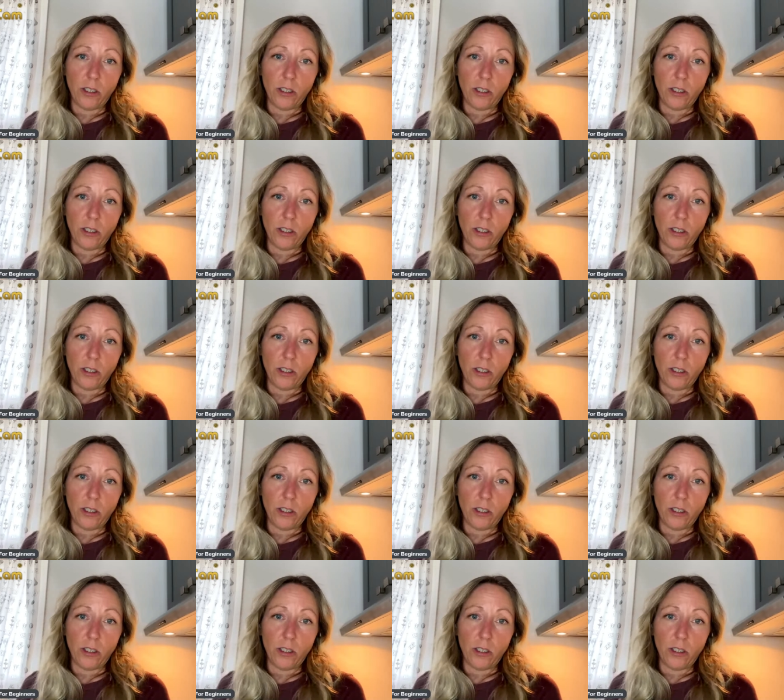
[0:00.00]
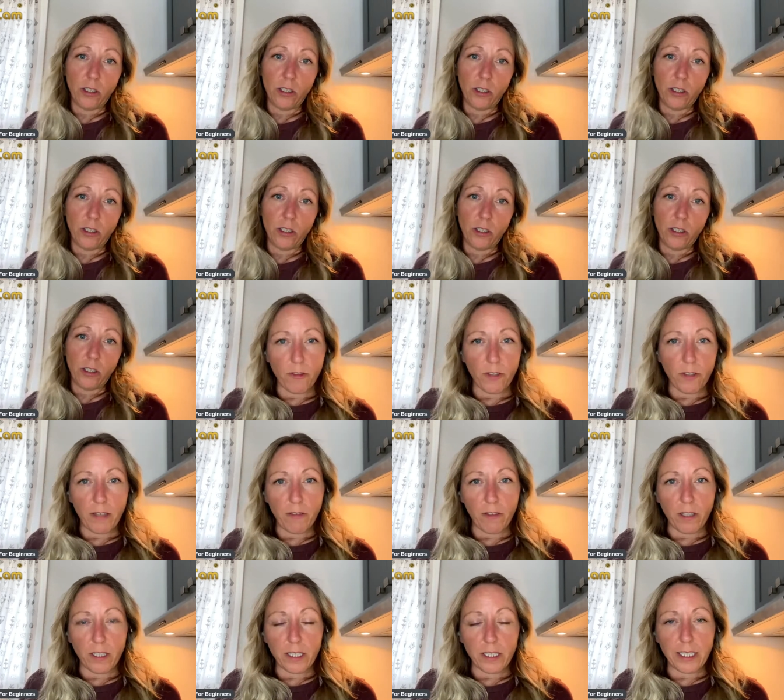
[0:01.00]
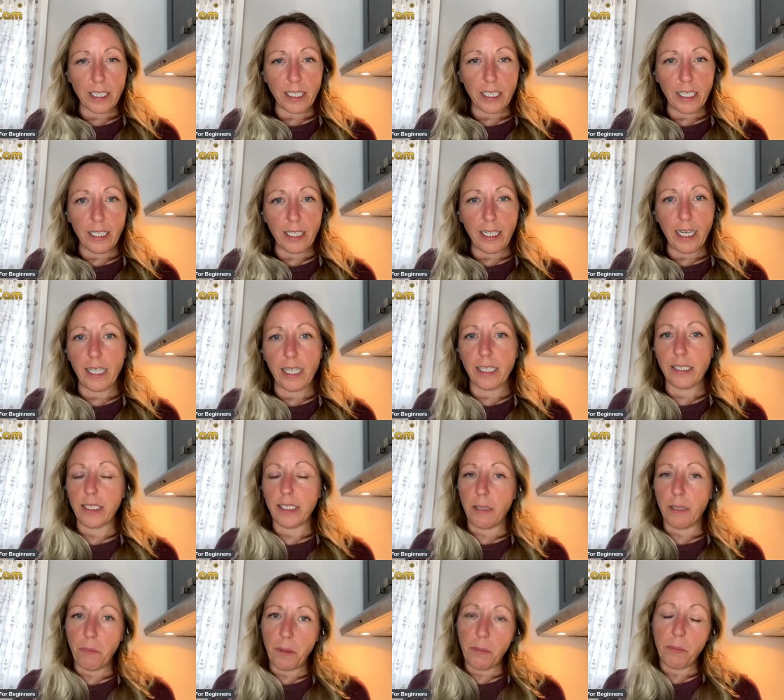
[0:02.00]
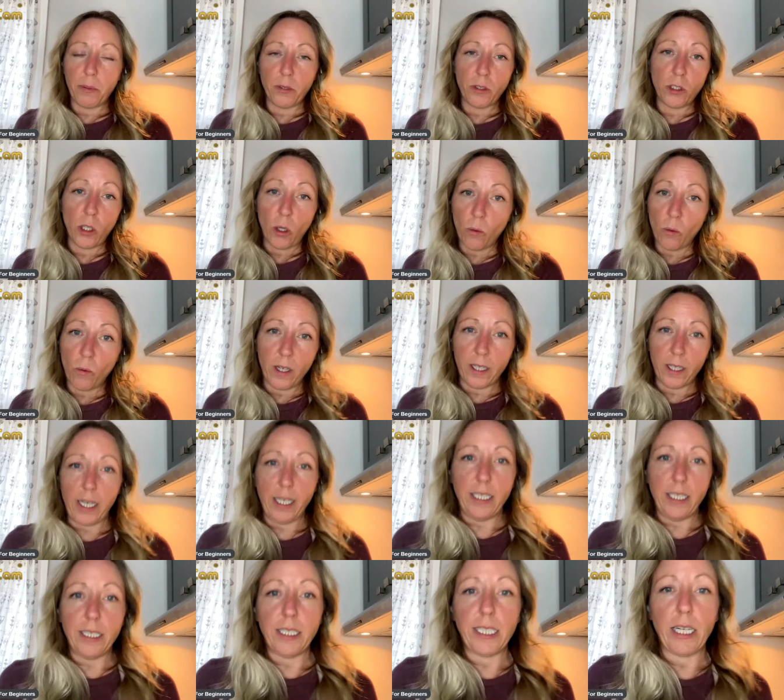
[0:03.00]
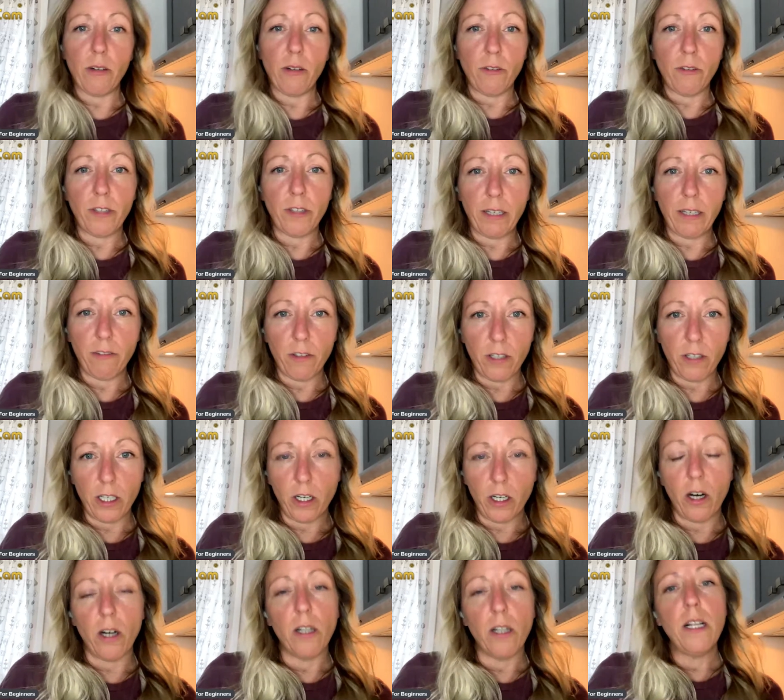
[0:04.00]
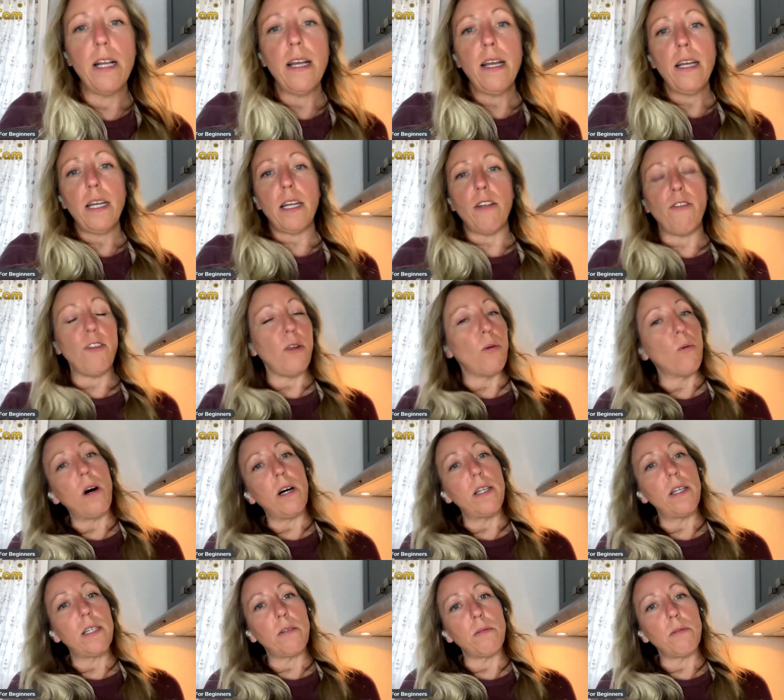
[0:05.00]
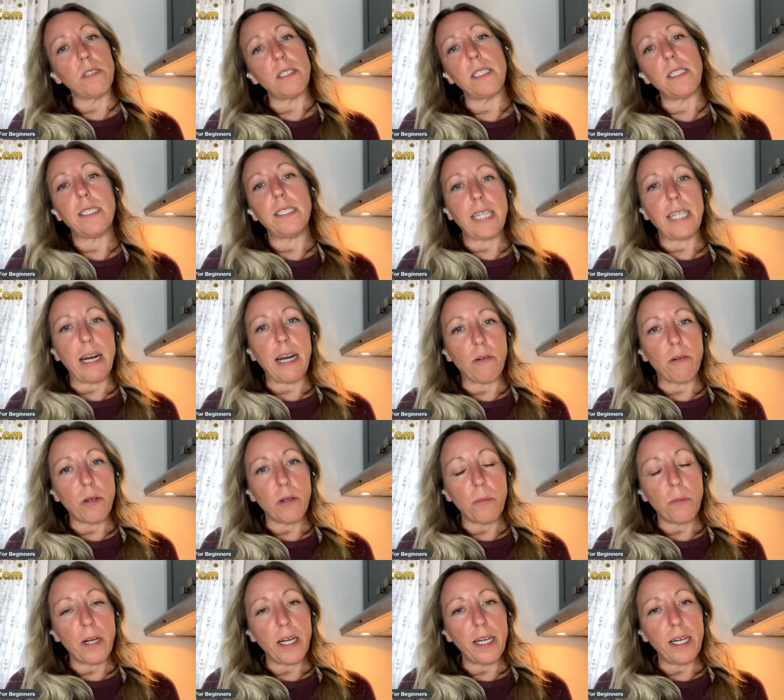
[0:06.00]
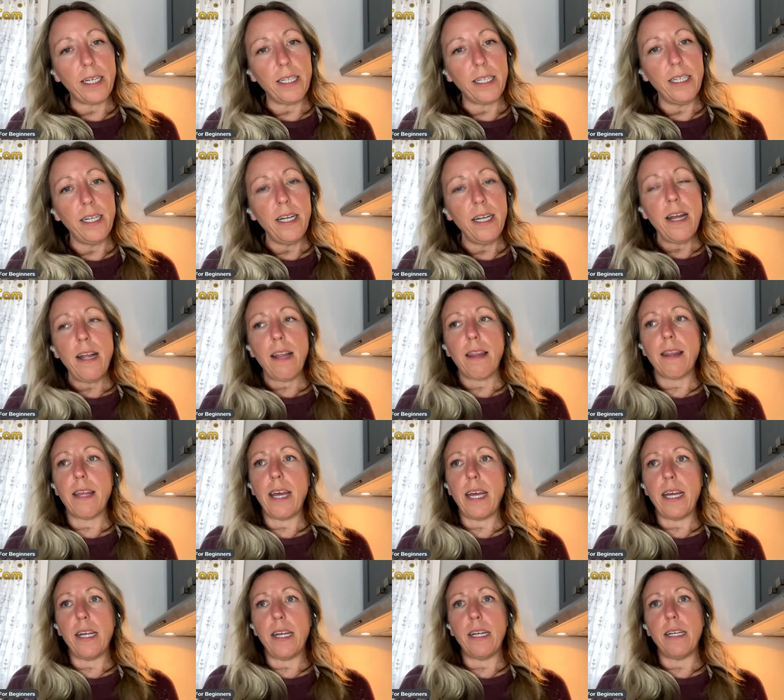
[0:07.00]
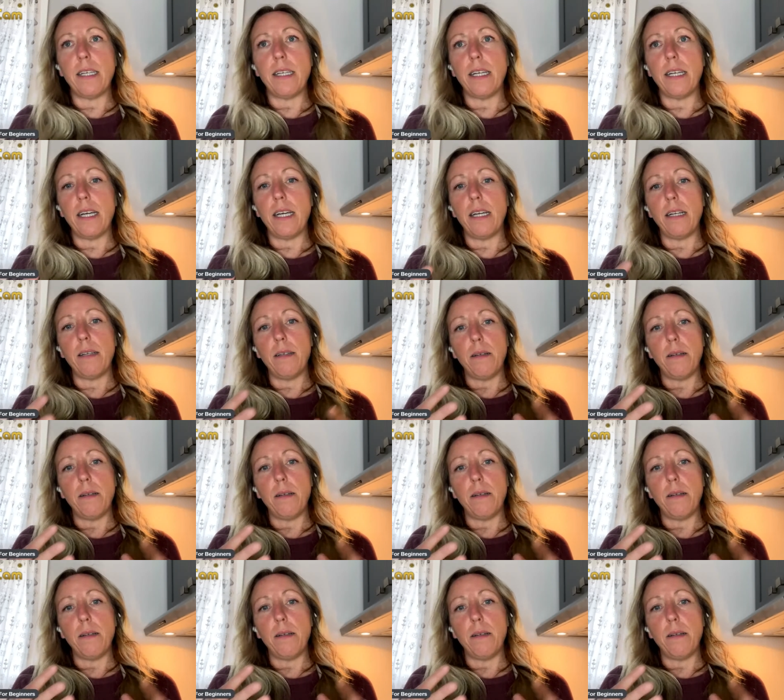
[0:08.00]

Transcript: Some people want as much sour flavor as they can get. Some people don't want any sour flavor at all. If you want a really sour bread, then